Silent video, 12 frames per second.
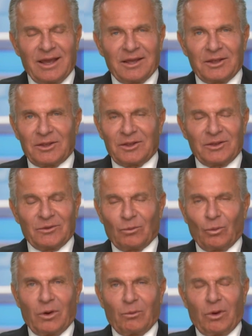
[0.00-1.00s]
uh,
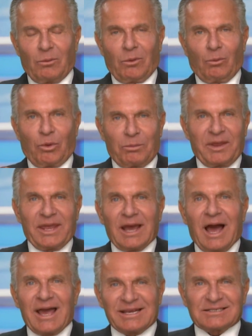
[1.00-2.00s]
we're being
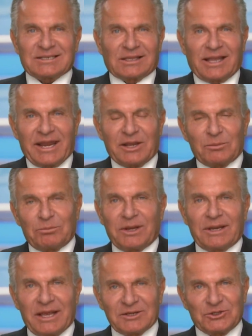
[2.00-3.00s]
isolated
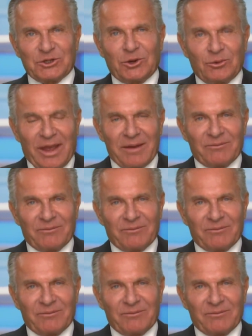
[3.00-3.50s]
but as you